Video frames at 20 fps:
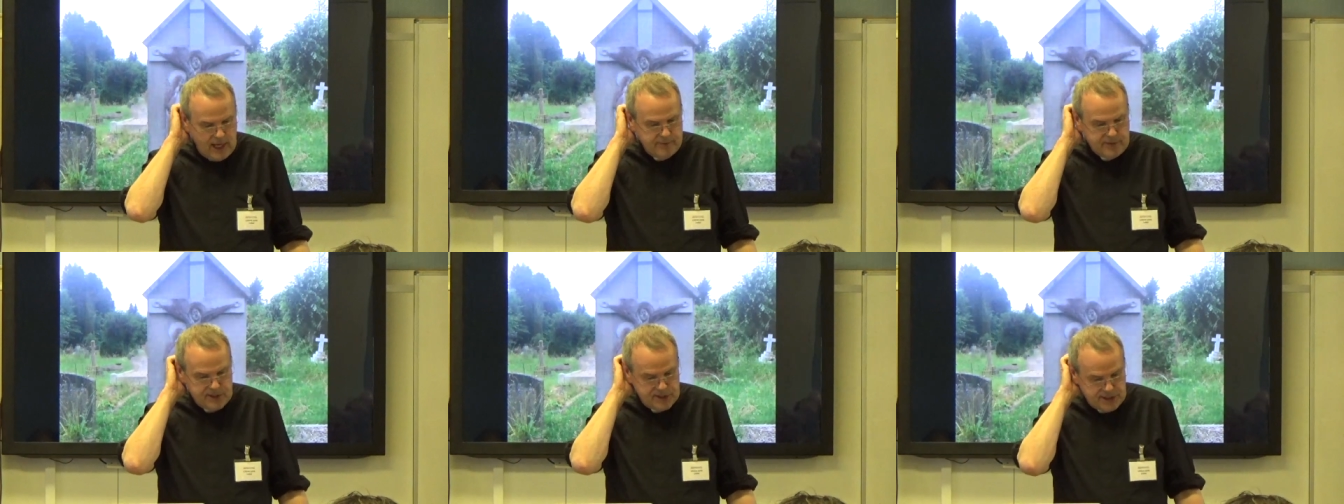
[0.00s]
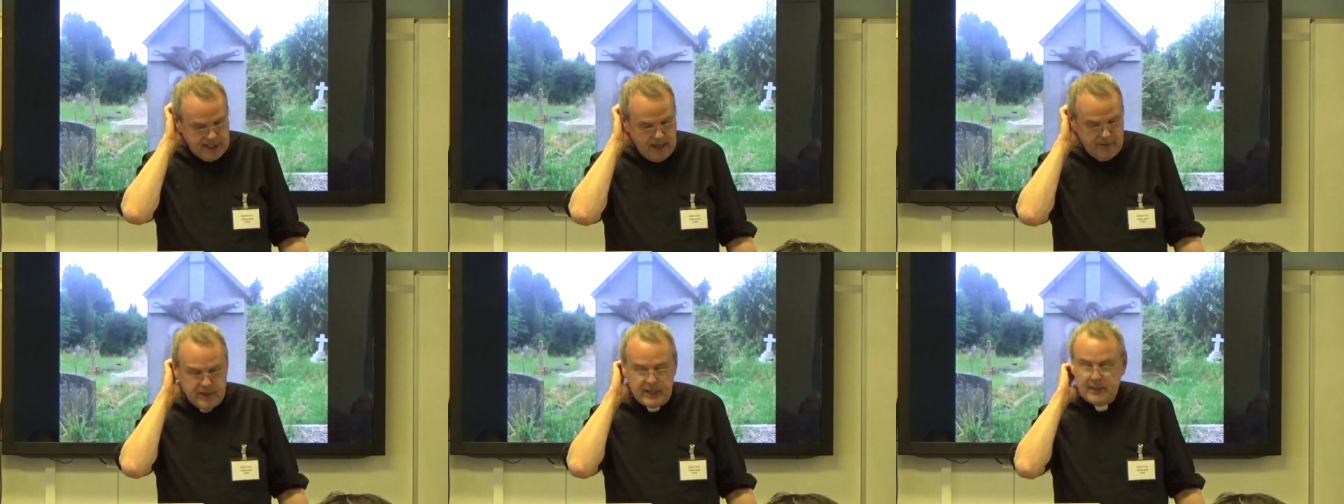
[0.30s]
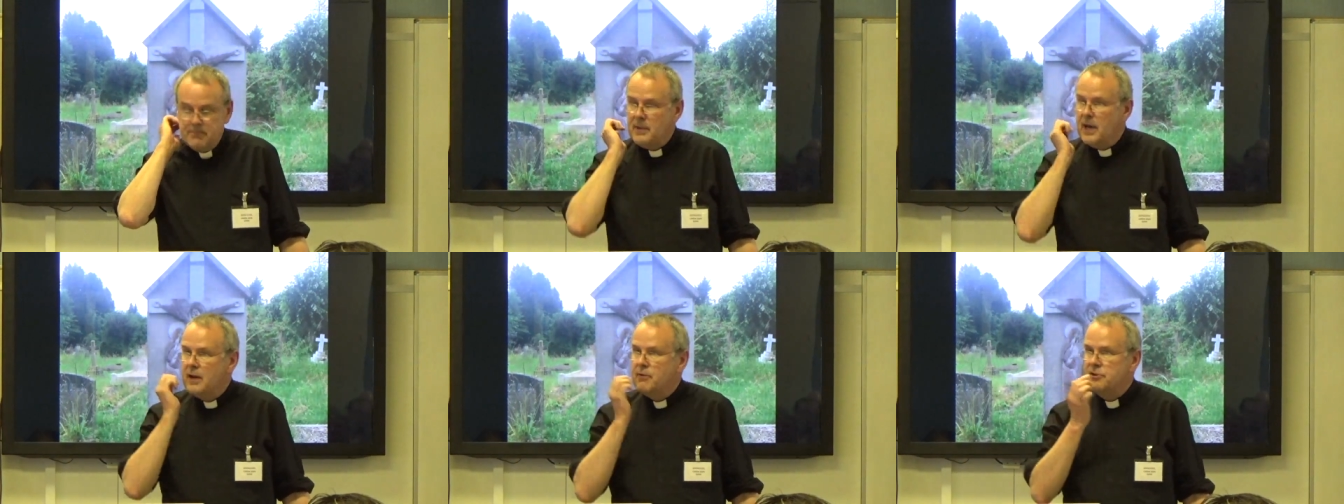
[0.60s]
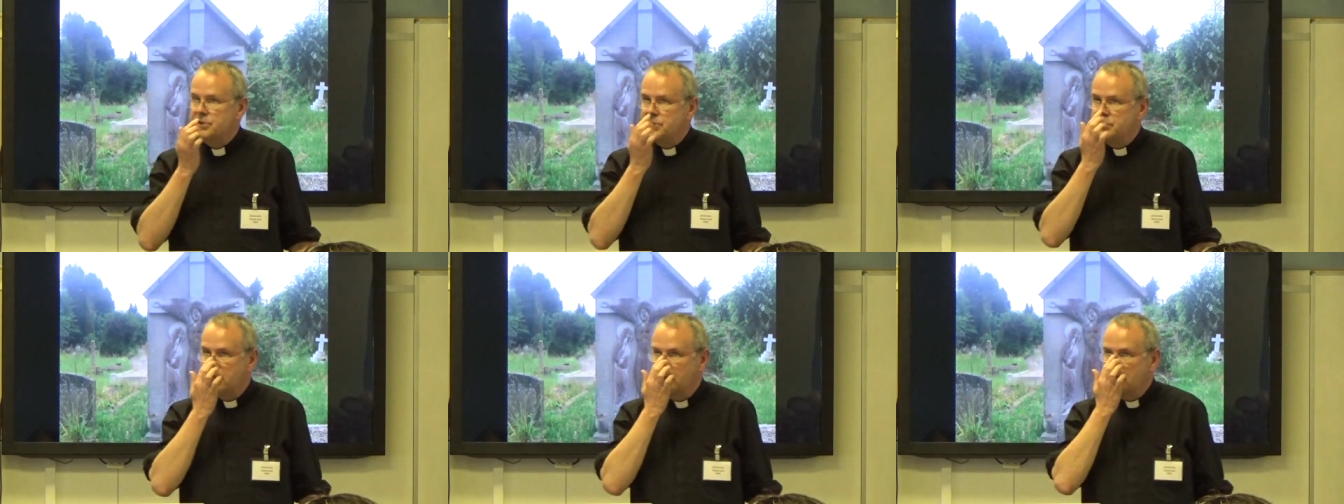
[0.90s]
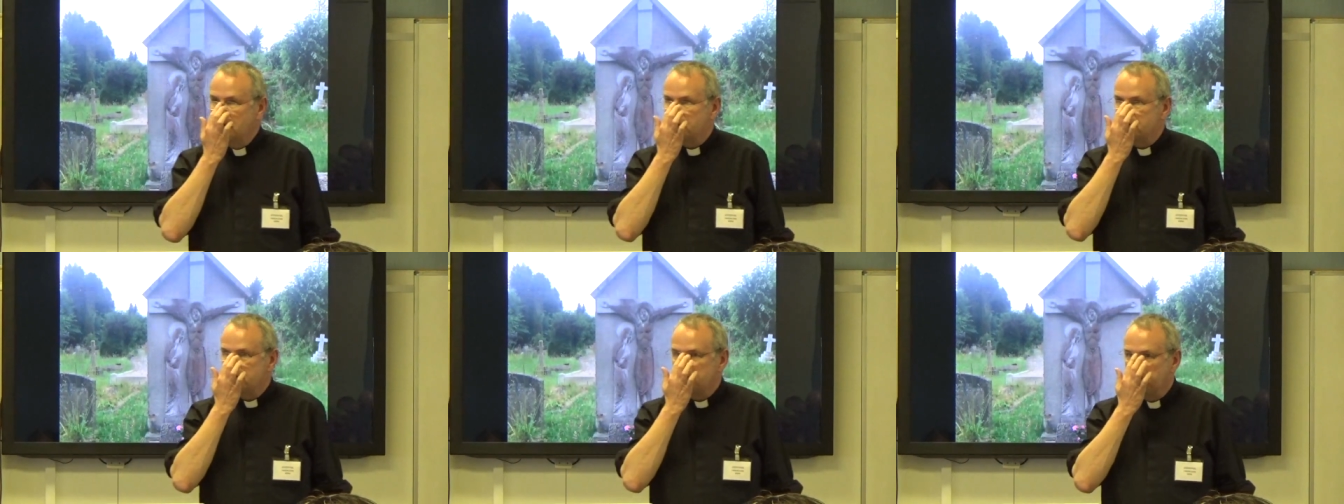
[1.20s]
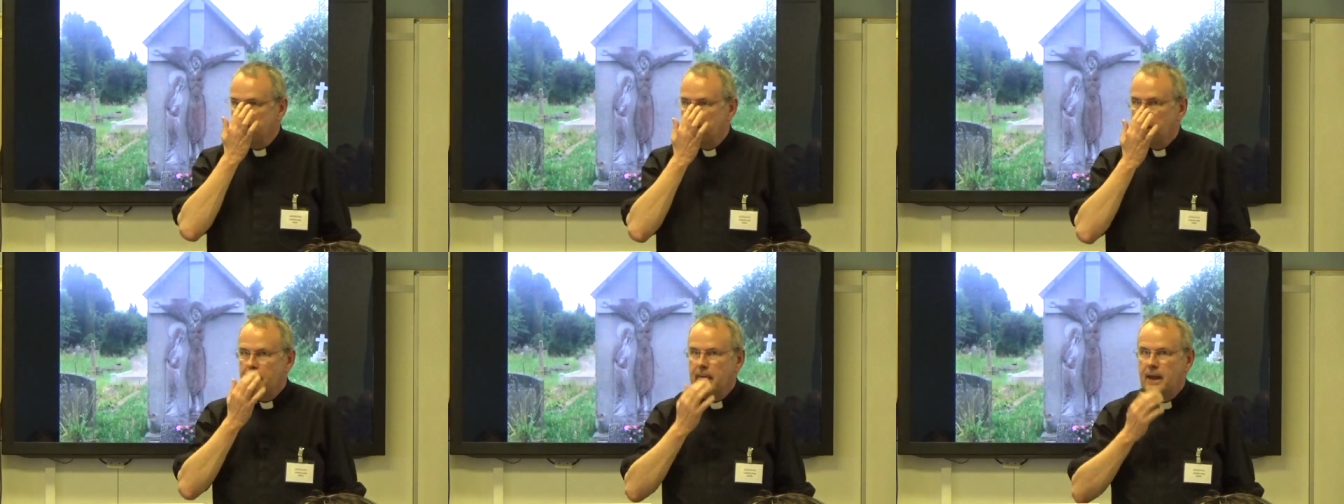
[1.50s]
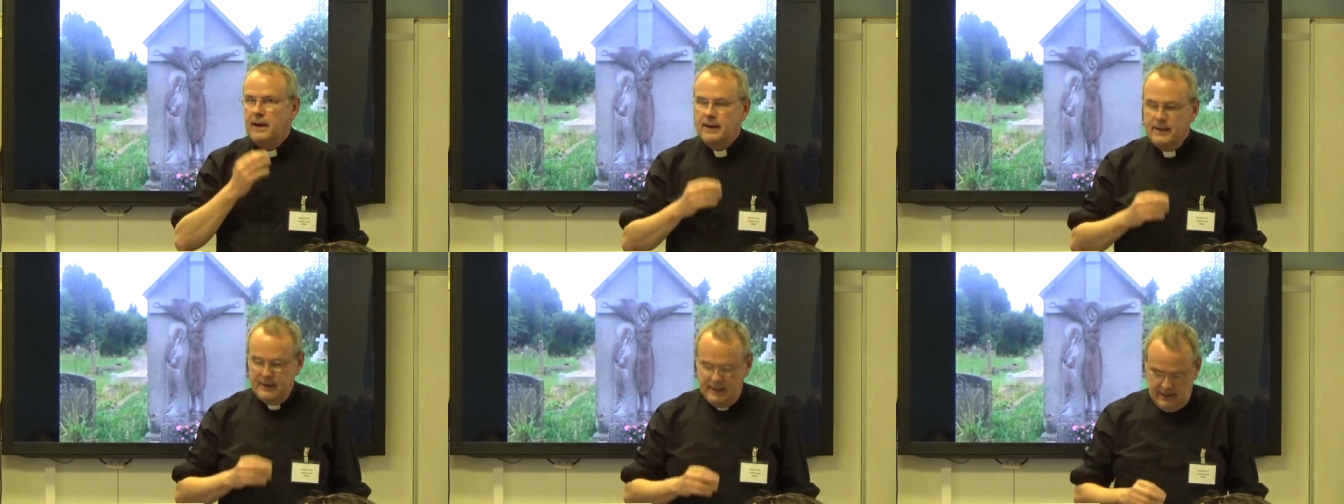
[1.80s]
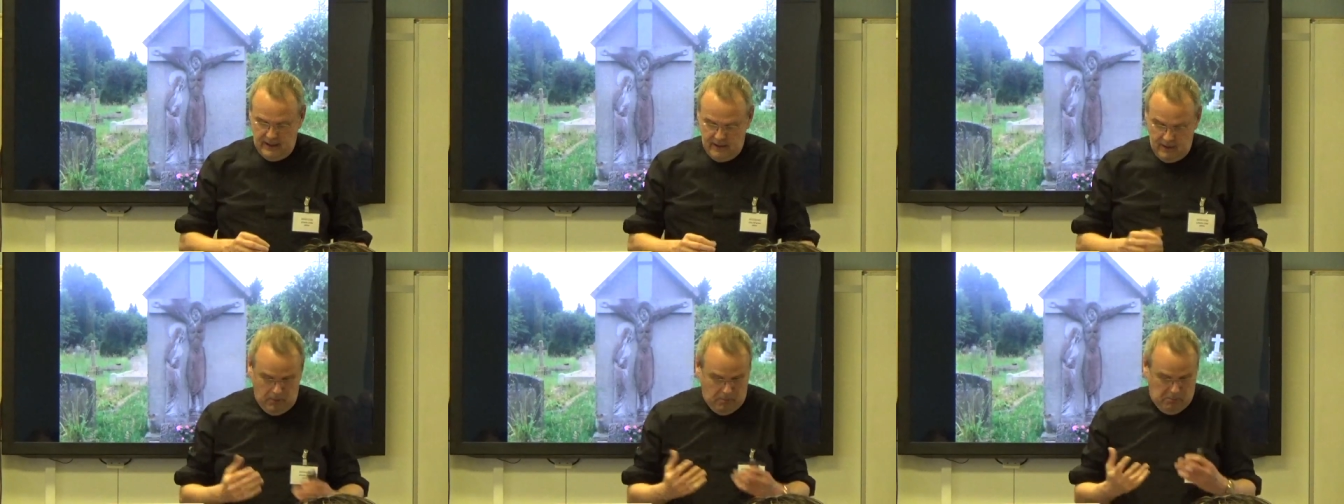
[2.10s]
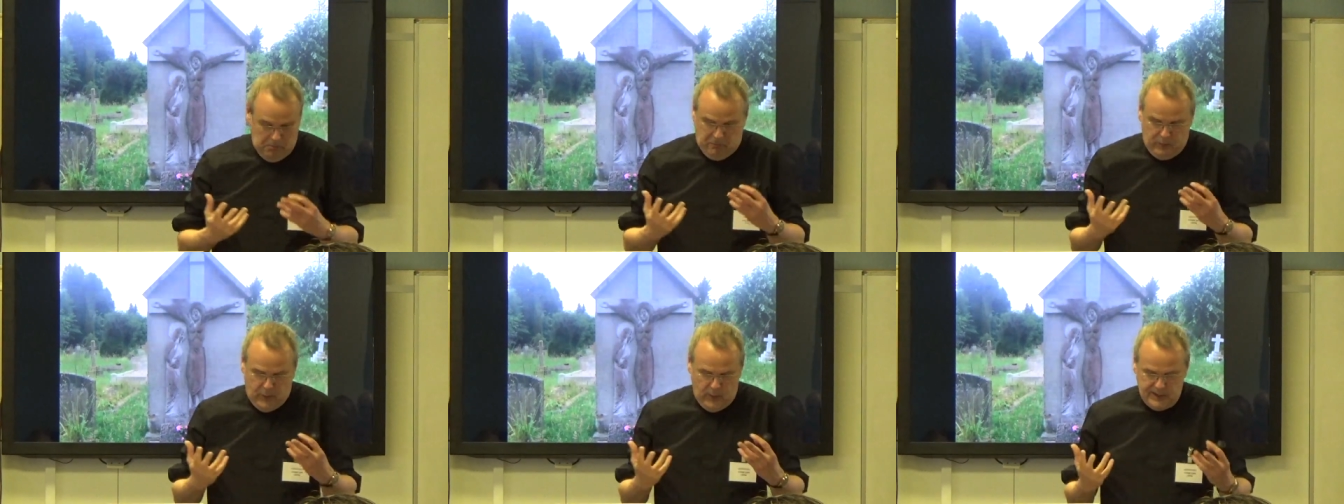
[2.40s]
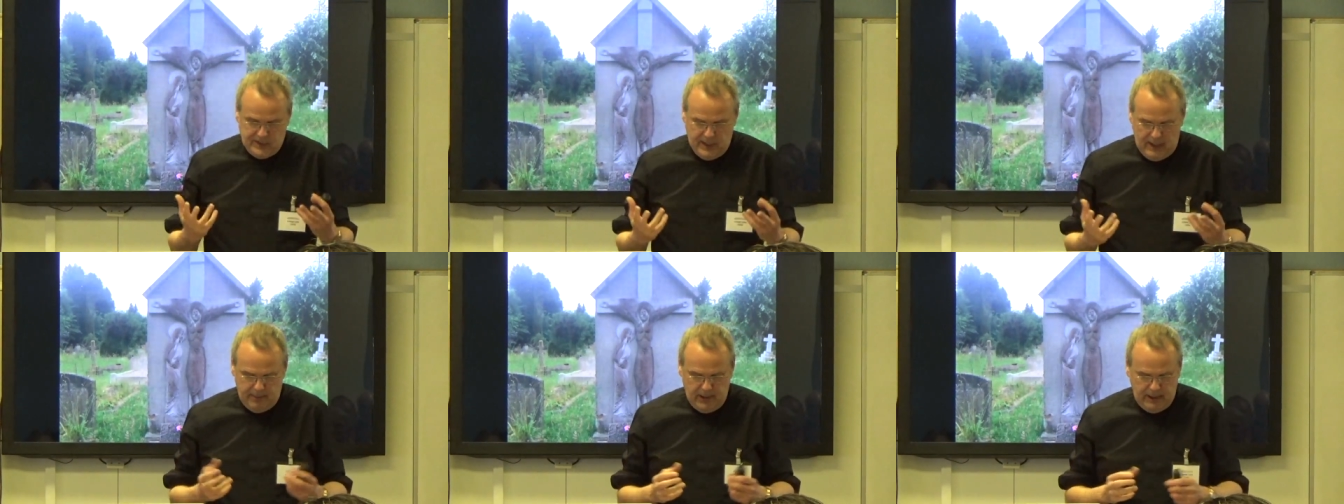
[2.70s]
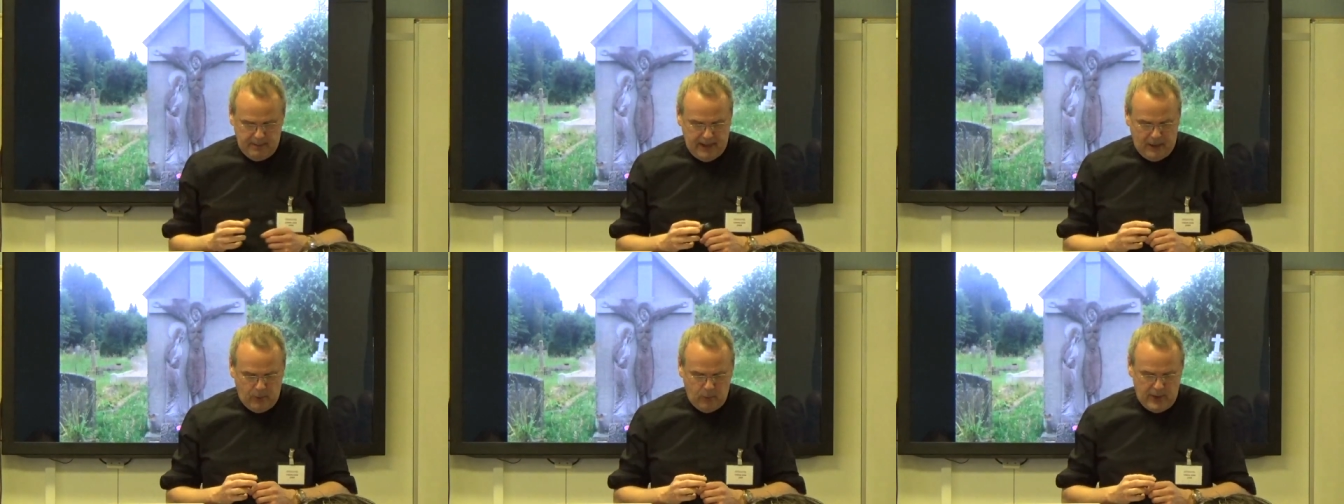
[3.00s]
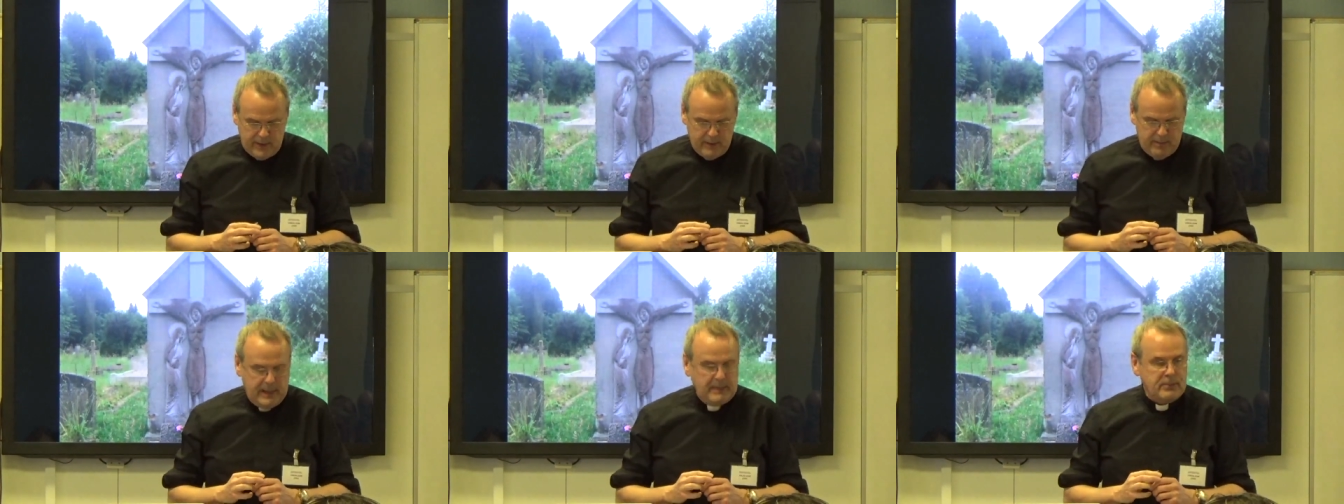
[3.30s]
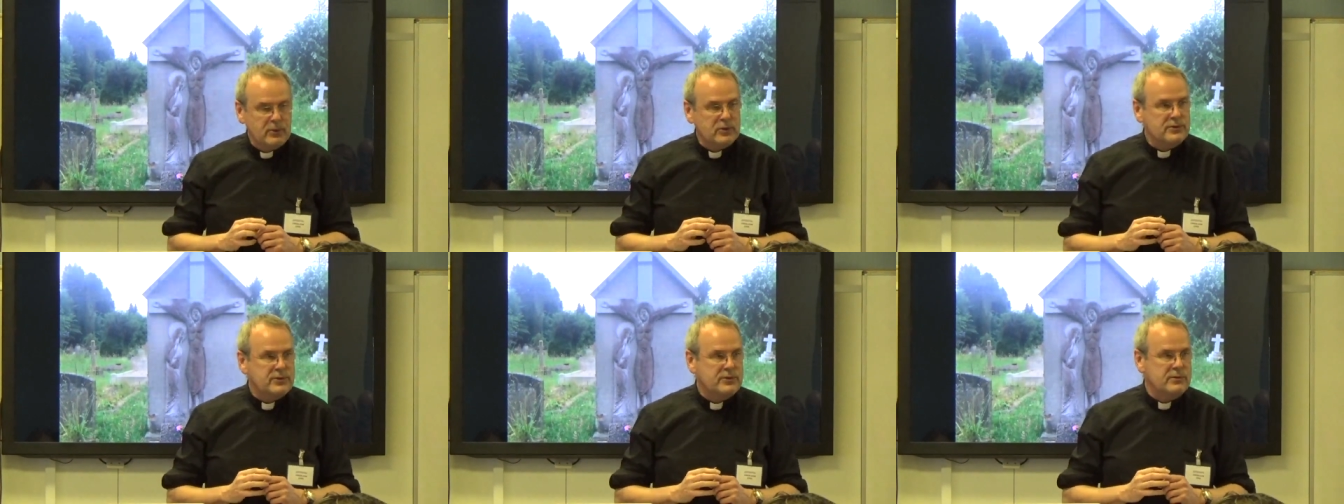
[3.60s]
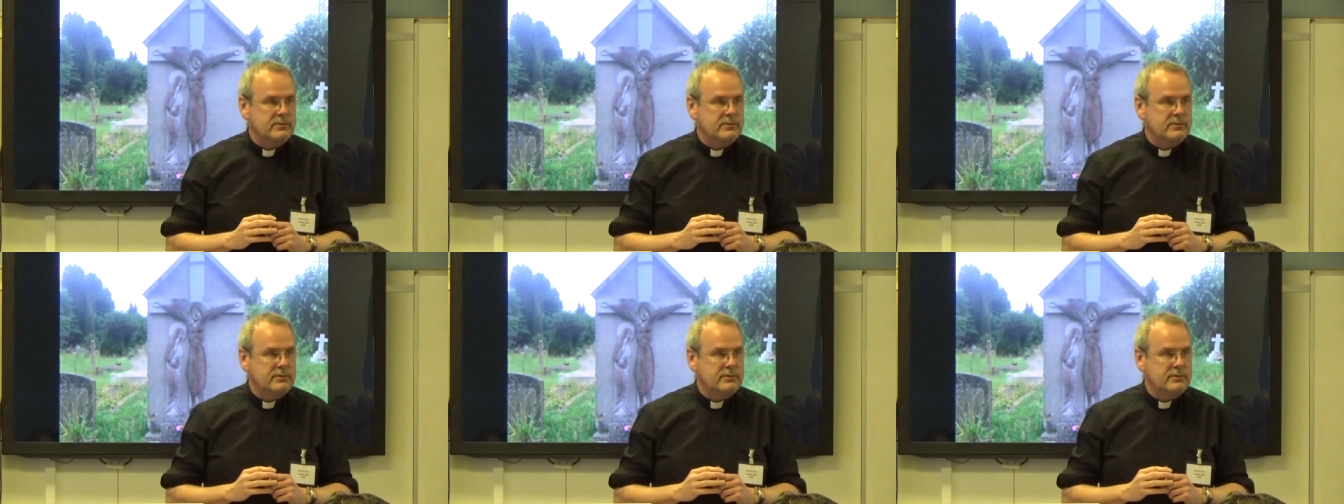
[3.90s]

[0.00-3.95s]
I've discovered in my research, for example, about whether people